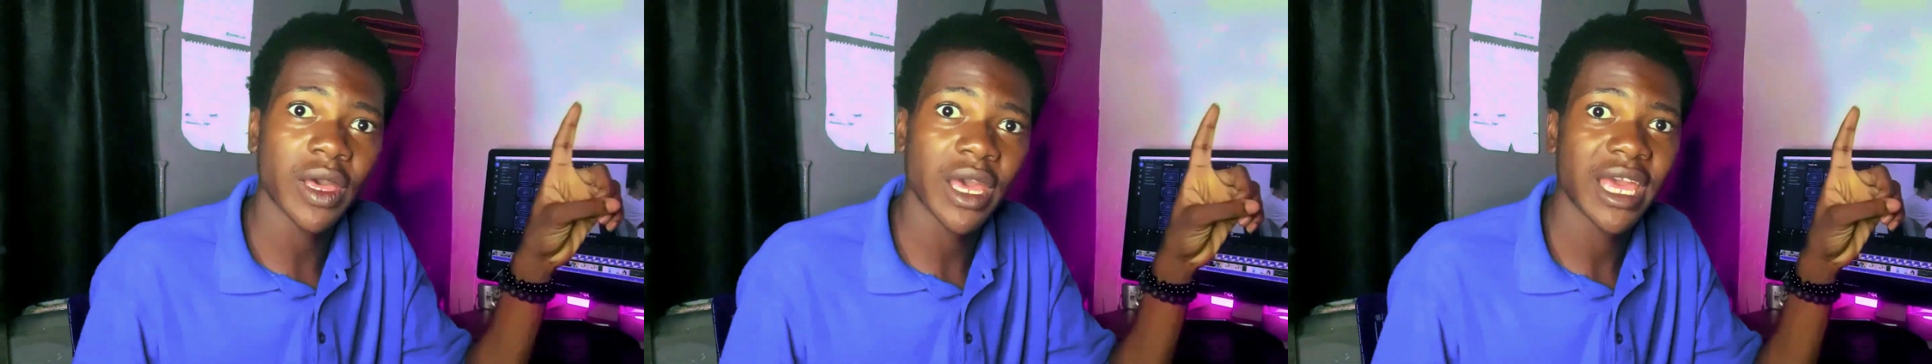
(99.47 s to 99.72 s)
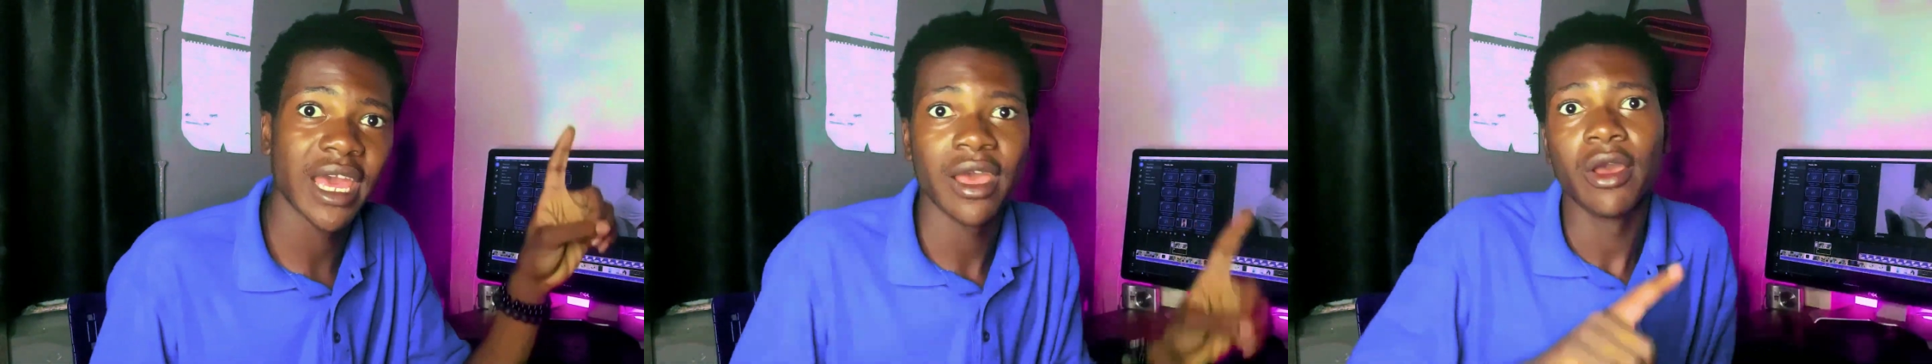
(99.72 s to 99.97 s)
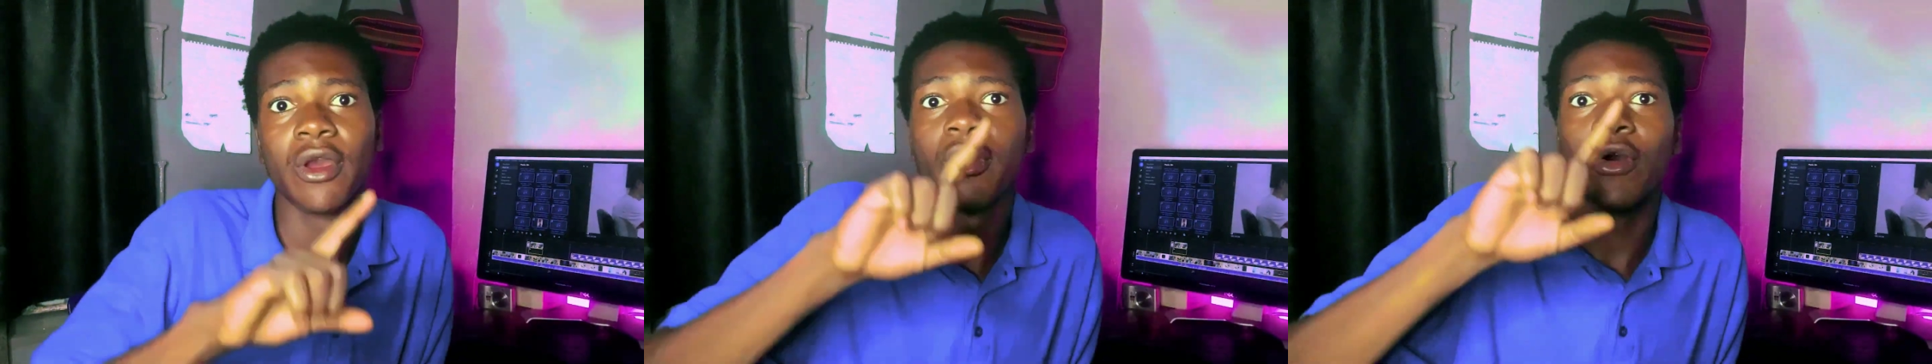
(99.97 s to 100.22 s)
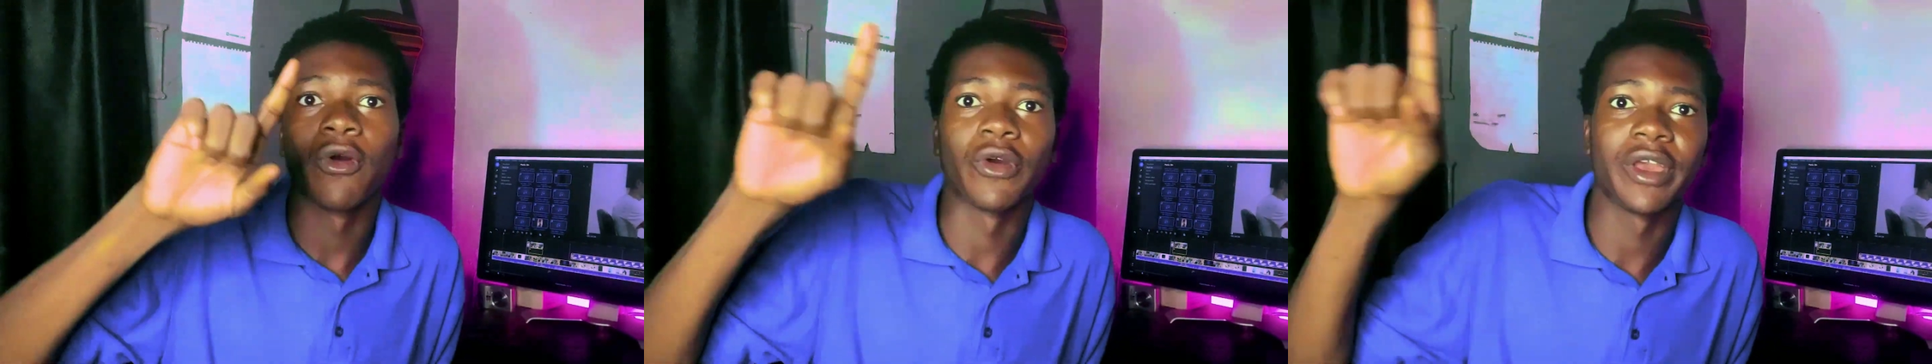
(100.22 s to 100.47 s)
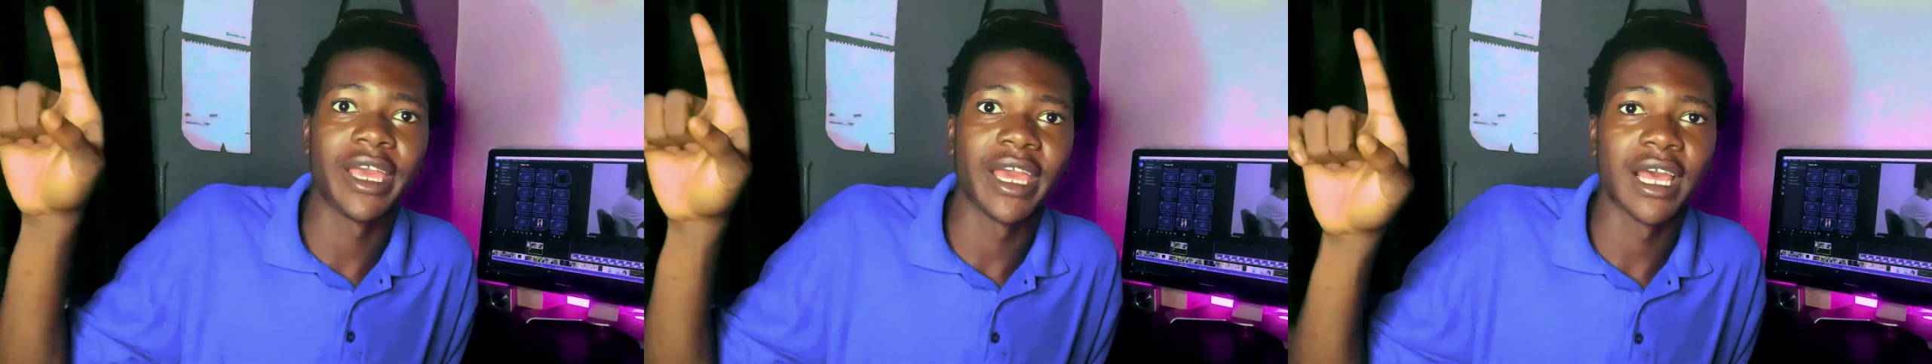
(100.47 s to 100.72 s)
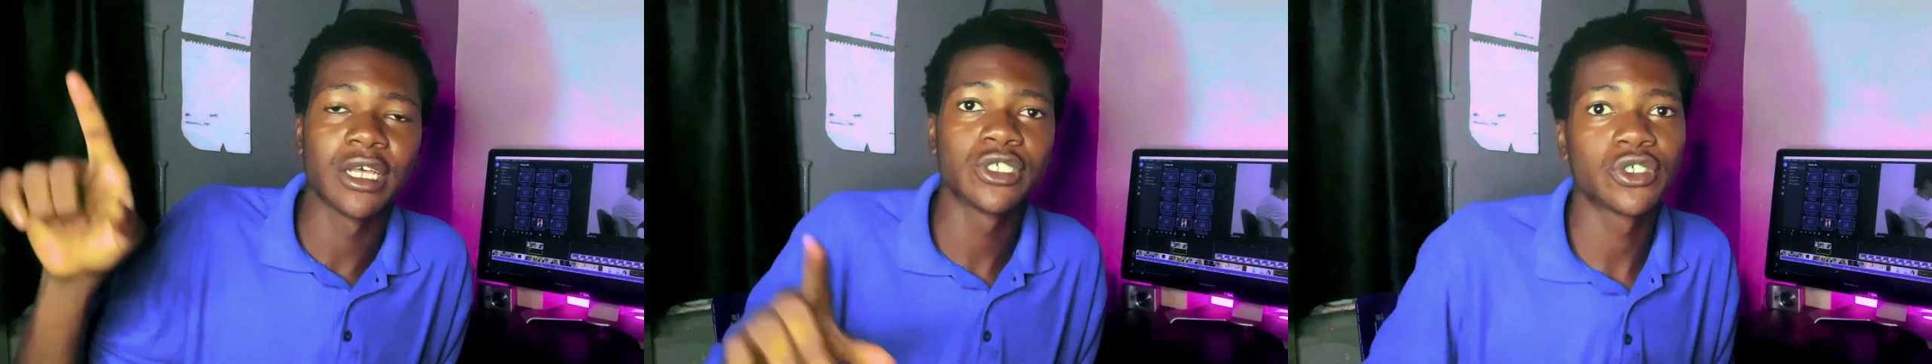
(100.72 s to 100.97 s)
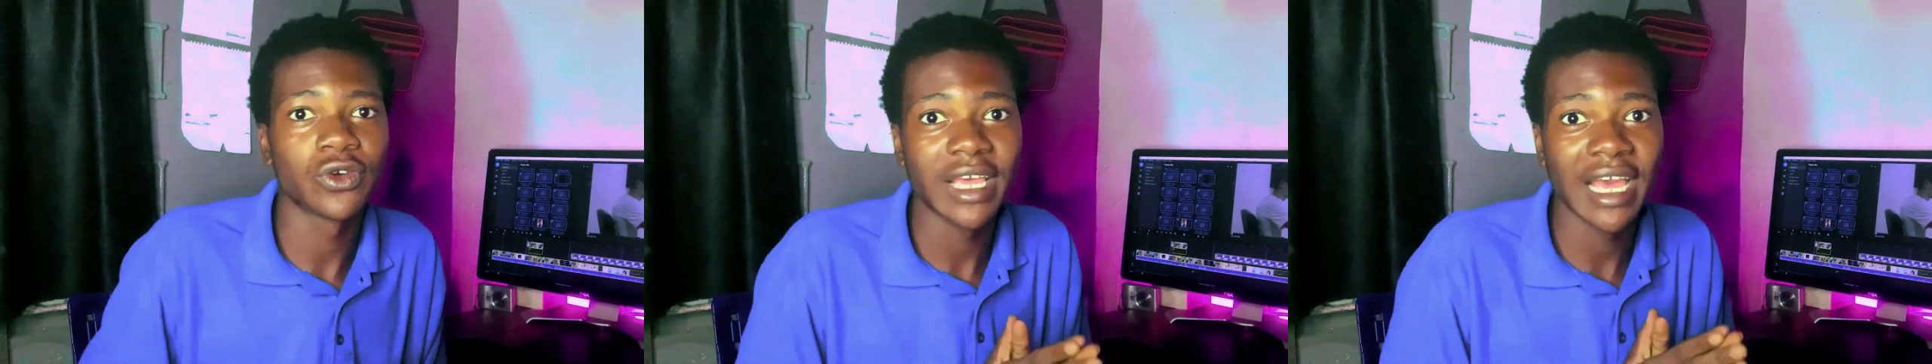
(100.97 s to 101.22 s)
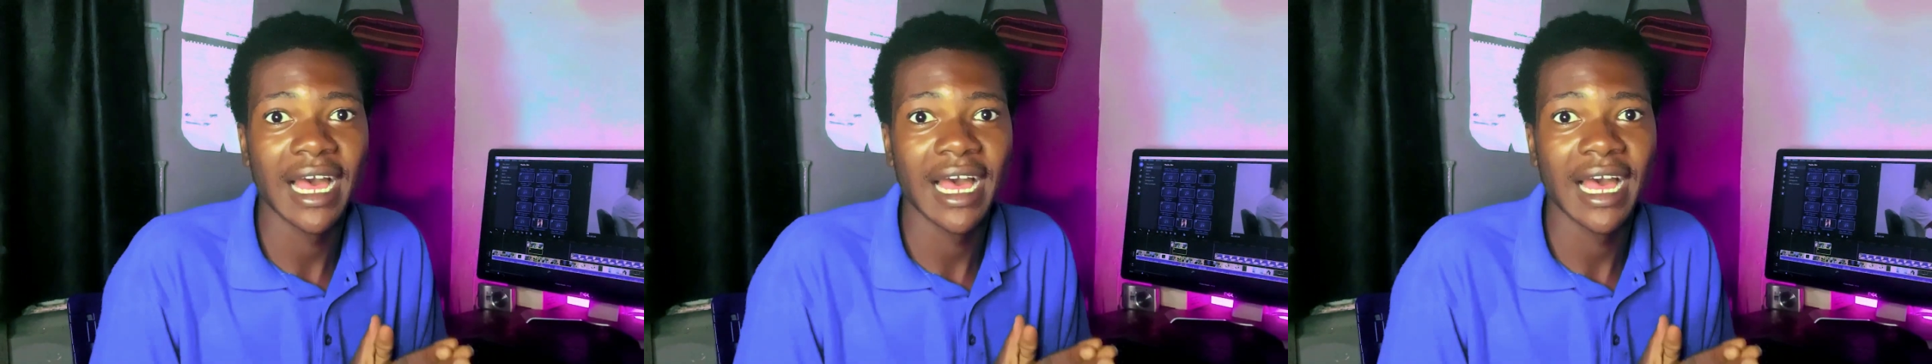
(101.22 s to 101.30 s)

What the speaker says: here or here. So yeah,